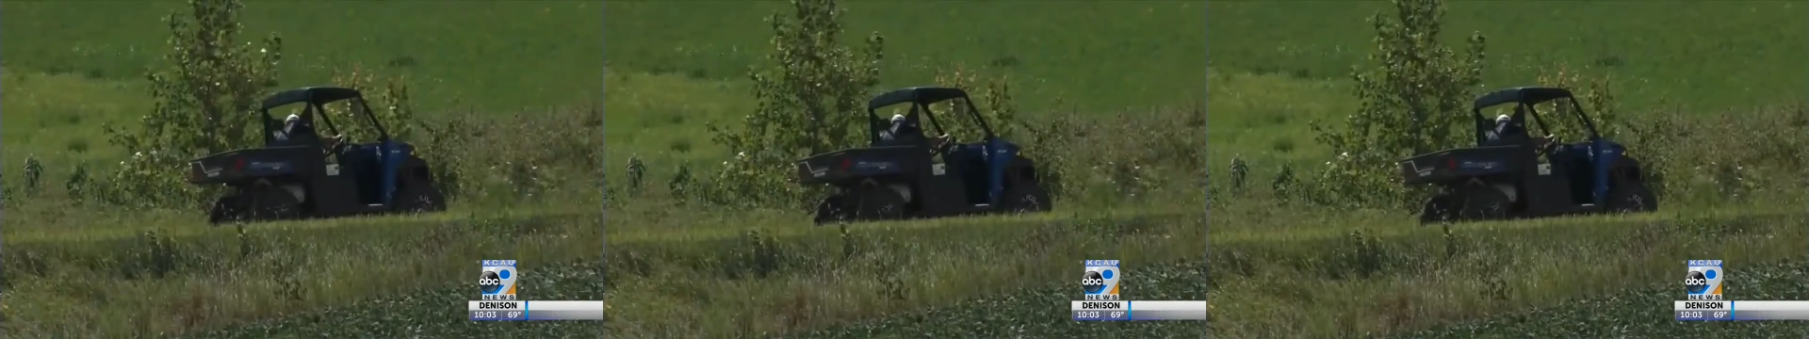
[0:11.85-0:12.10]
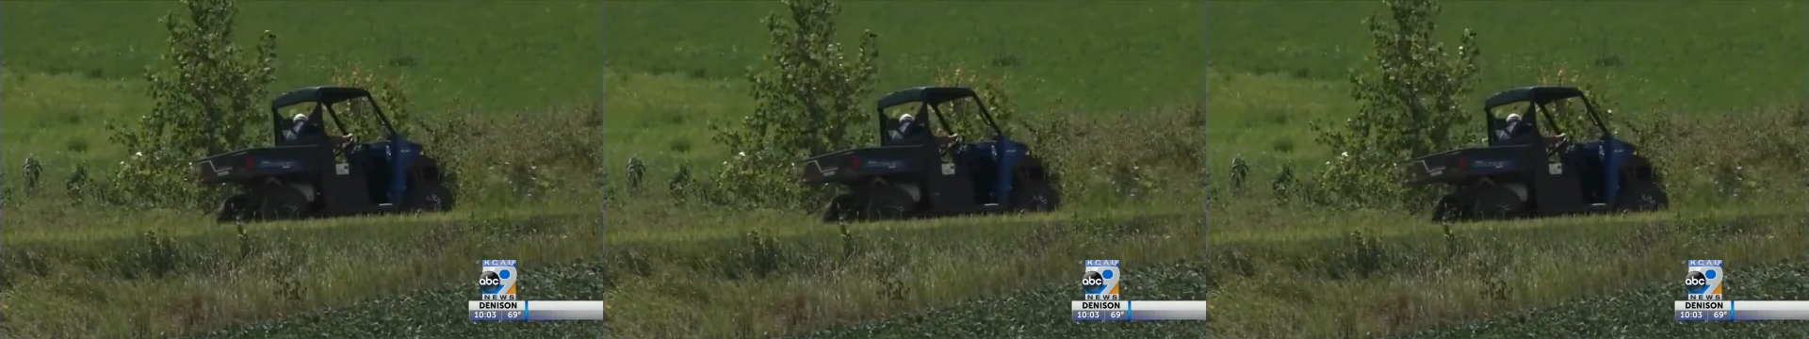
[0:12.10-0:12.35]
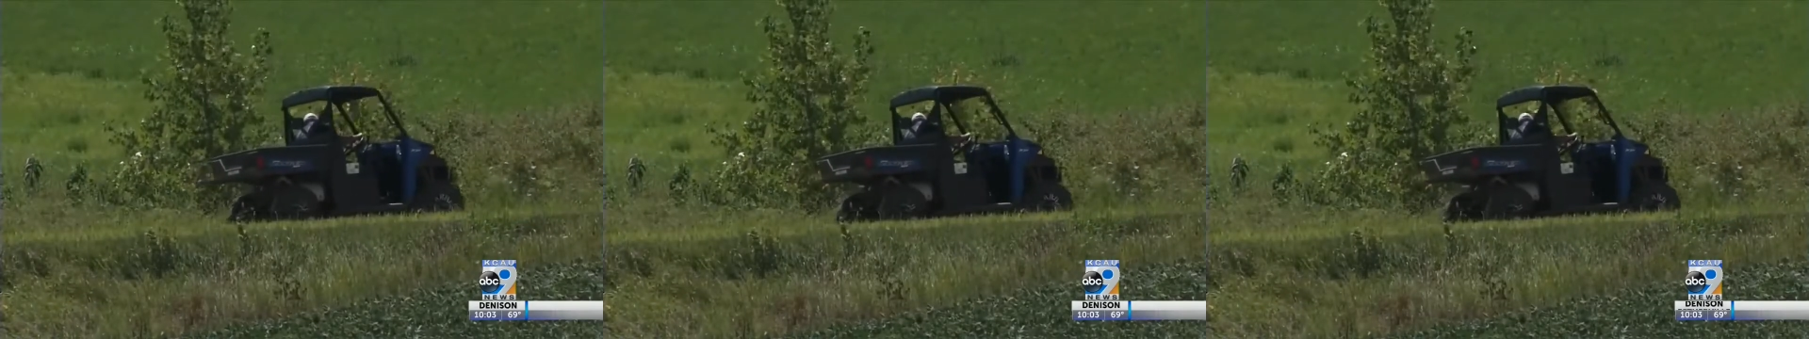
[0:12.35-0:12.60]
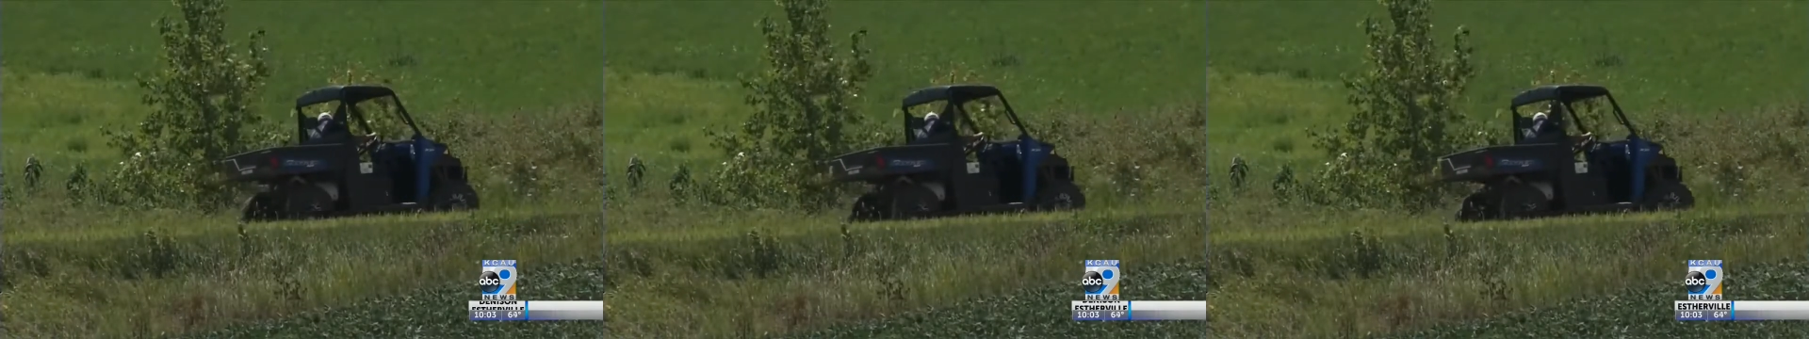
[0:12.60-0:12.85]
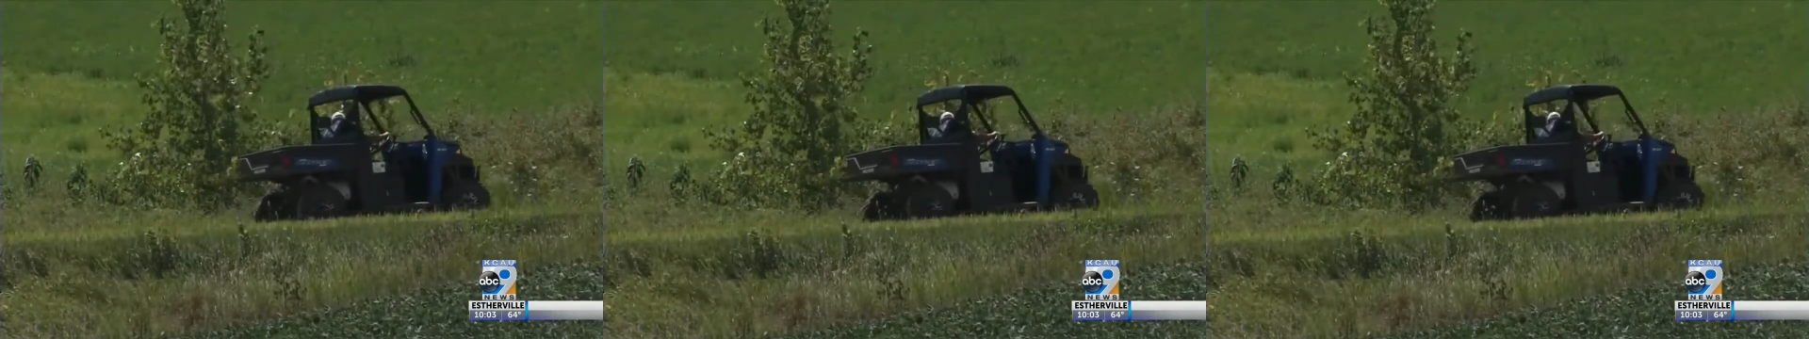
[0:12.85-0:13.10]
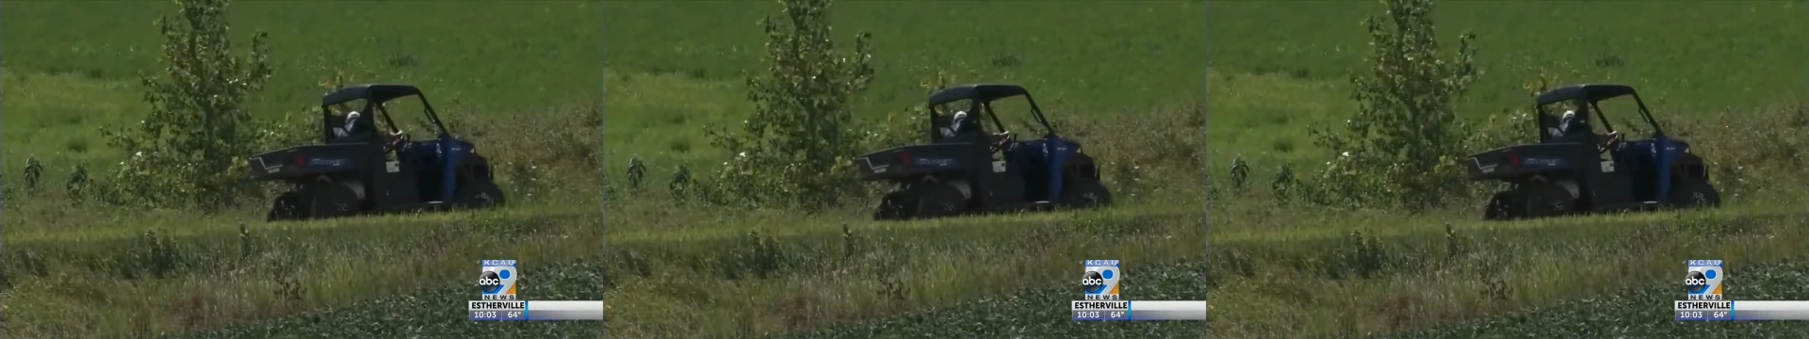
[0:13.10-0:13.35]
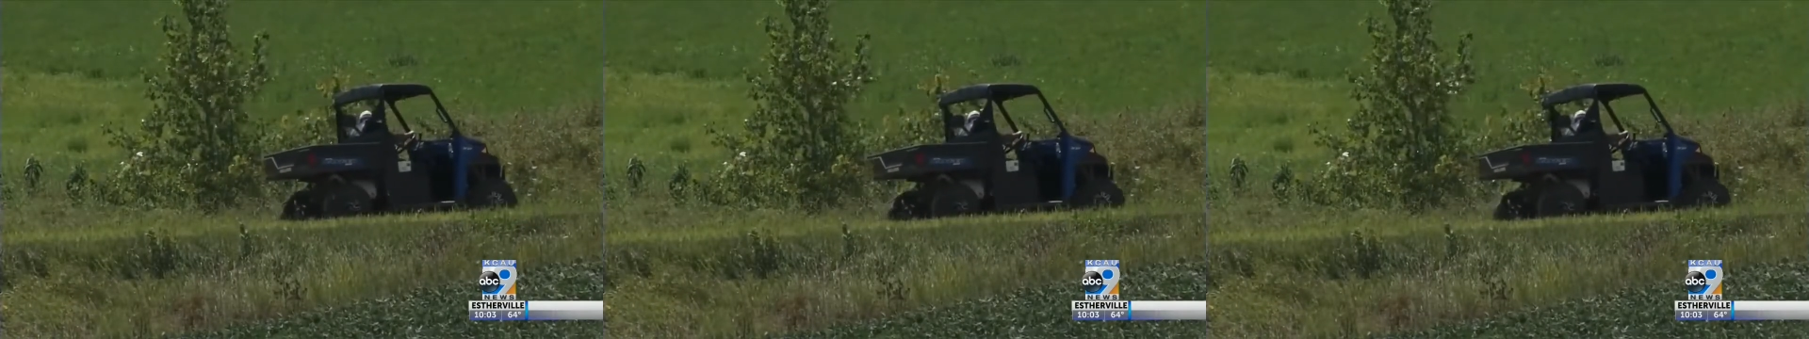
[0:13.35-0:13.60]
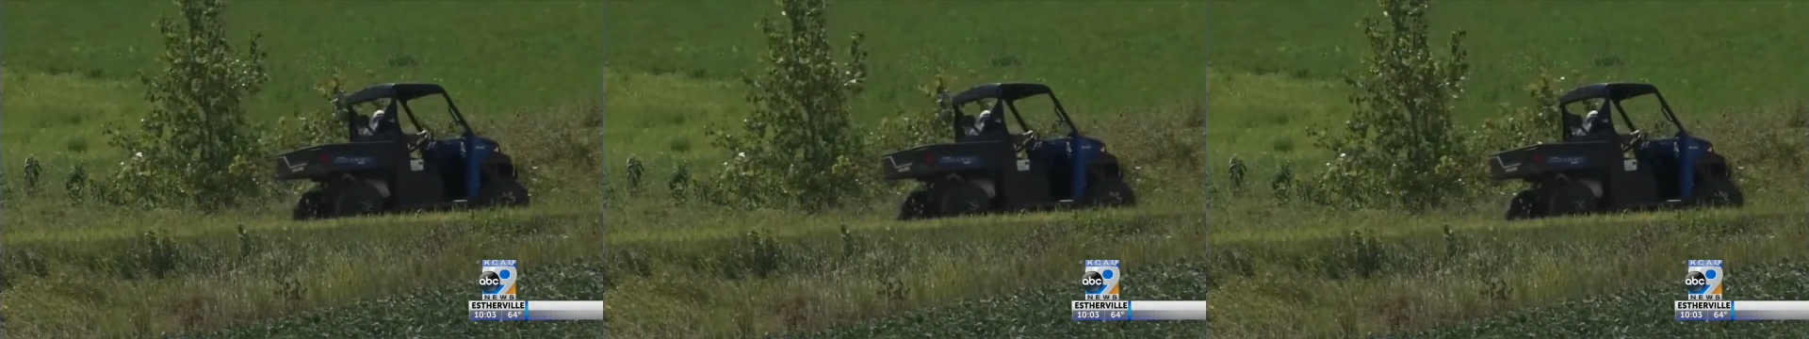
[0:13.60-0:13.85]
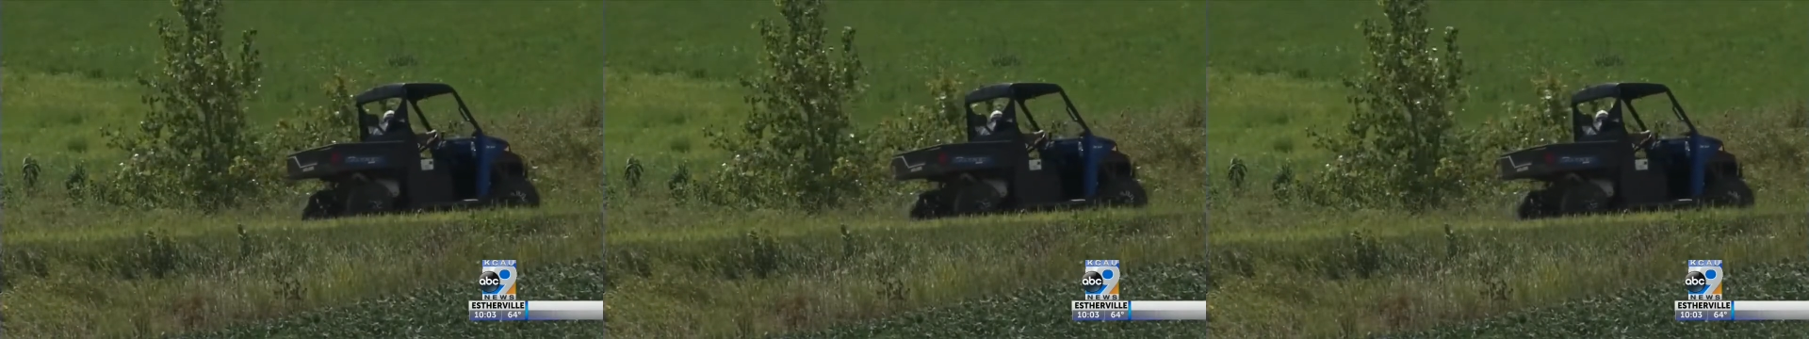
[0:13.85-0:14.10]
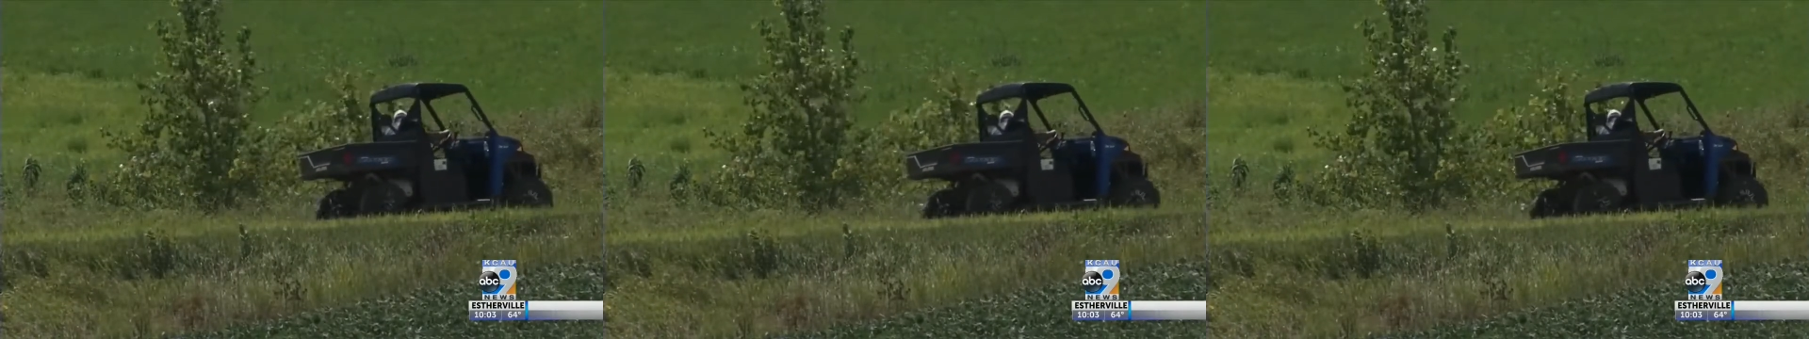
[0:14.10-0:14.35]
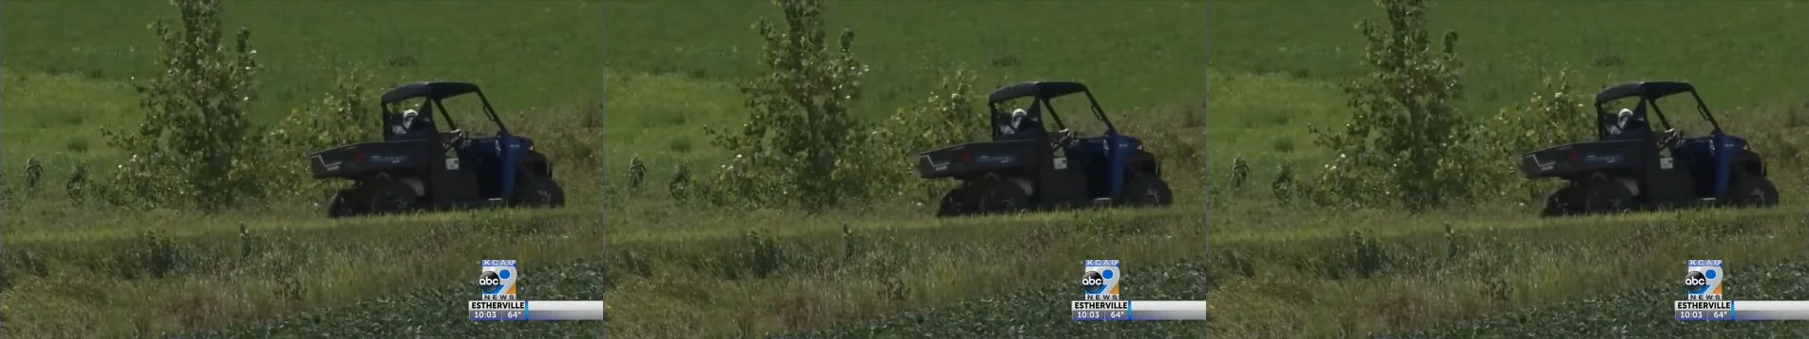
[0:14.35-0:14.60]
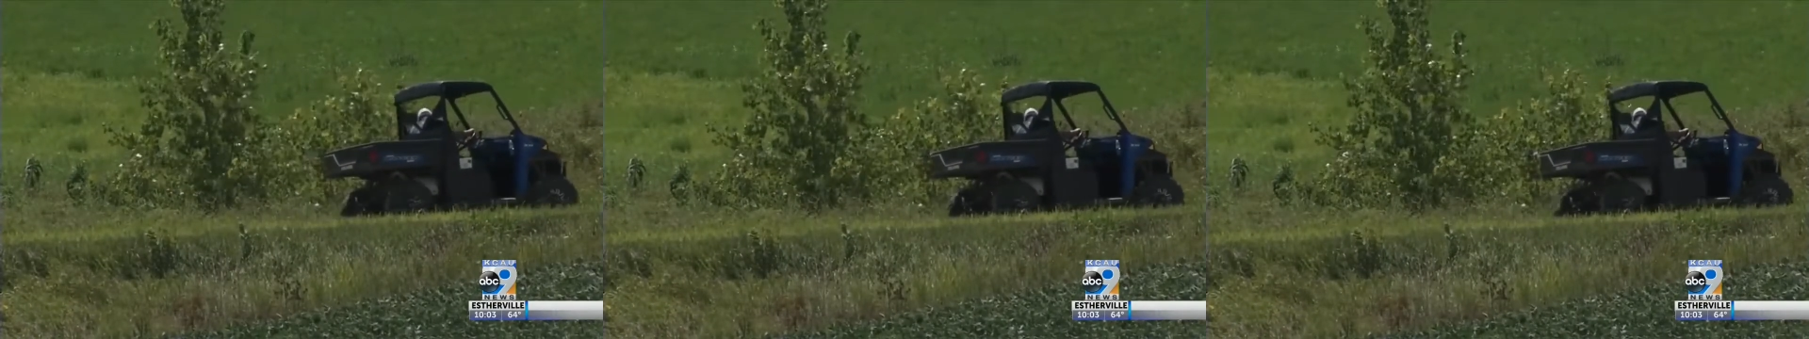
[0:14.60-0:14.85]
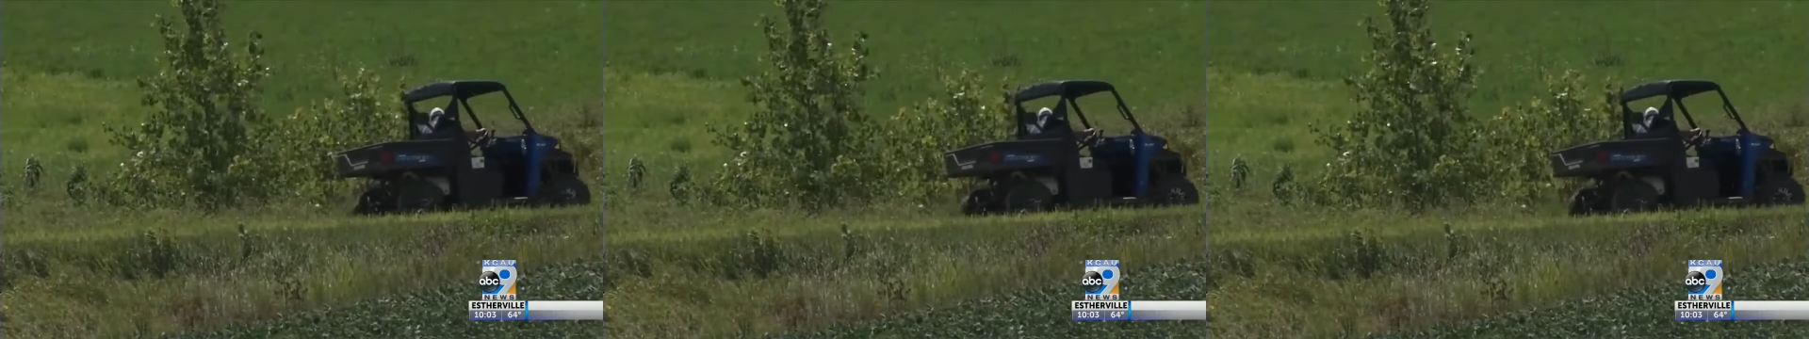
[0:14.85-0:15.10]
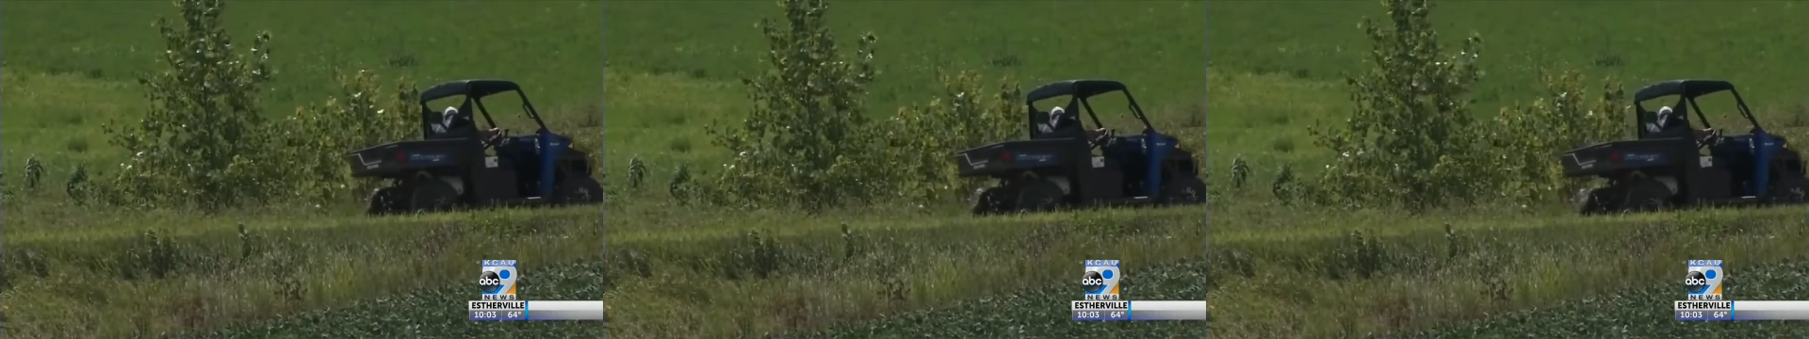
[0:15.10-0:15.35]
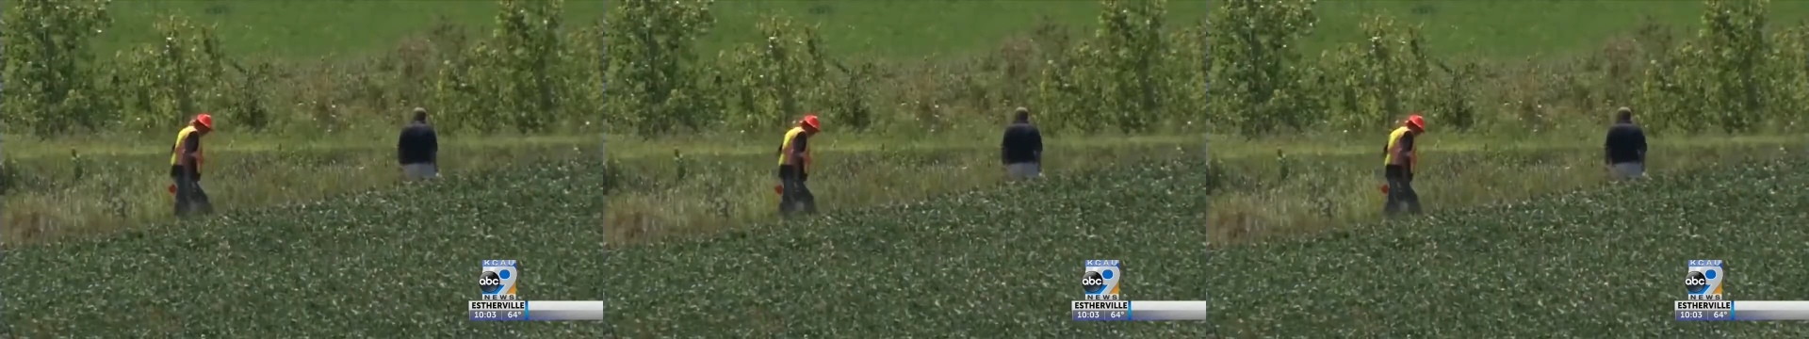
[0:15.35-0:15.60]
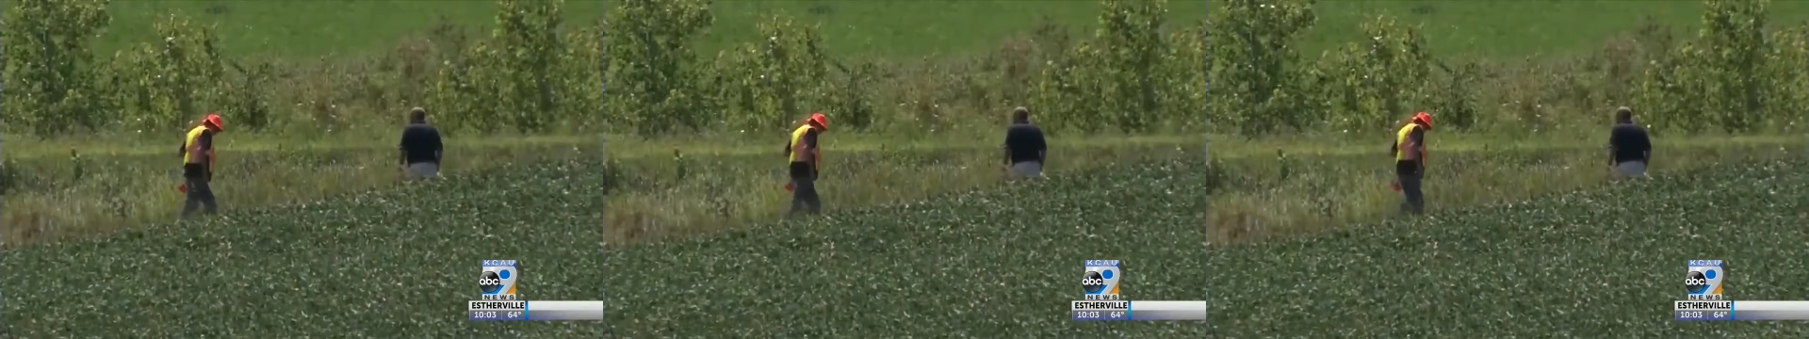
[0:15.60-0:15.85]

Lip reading: Nobody's mouth can be seen.